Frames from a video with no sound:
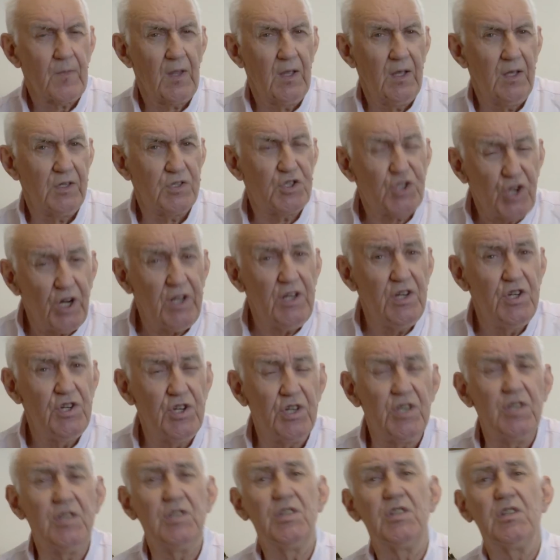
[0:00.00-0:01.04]
uh,
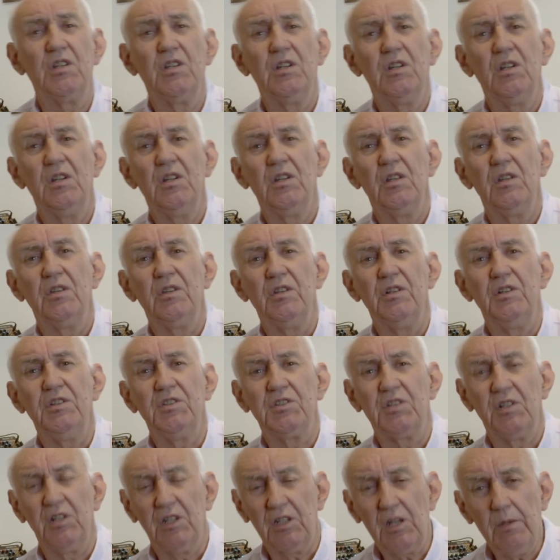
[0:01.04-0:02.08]
changes that is
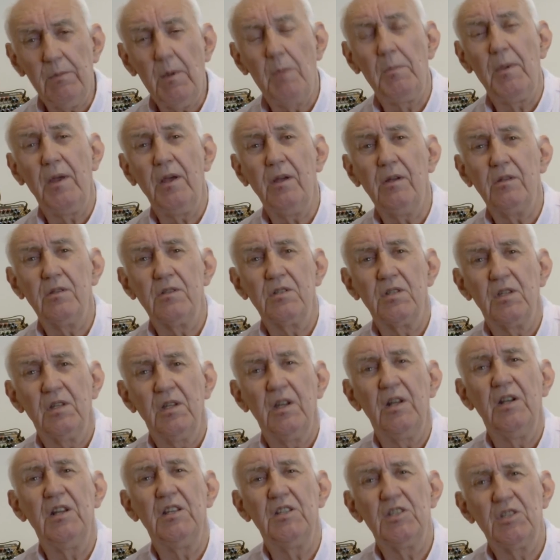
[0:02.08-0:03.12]
going to come about
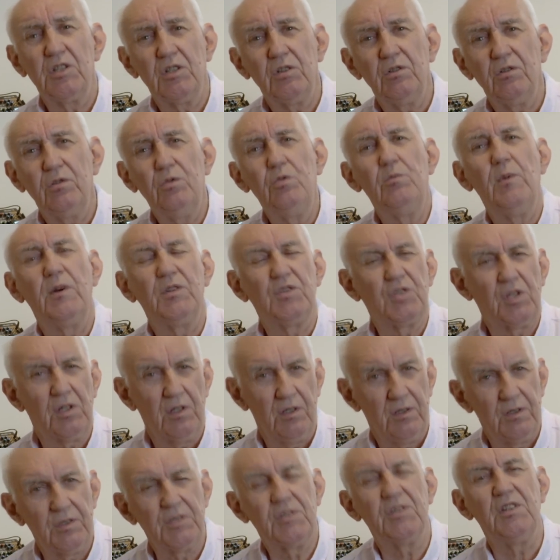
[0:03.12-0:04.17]
and it's almost
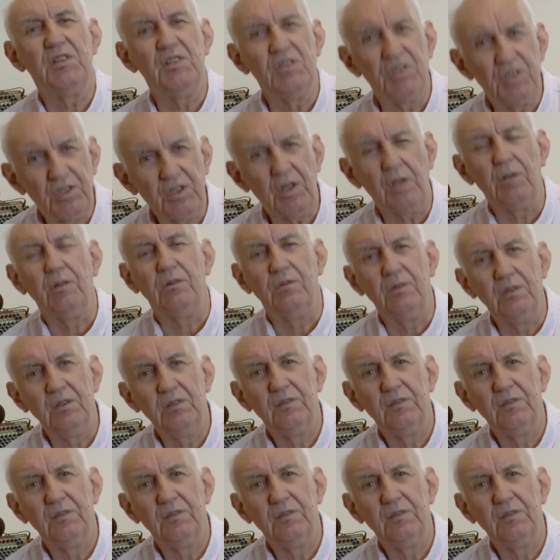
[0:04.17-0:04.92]
cast in stone.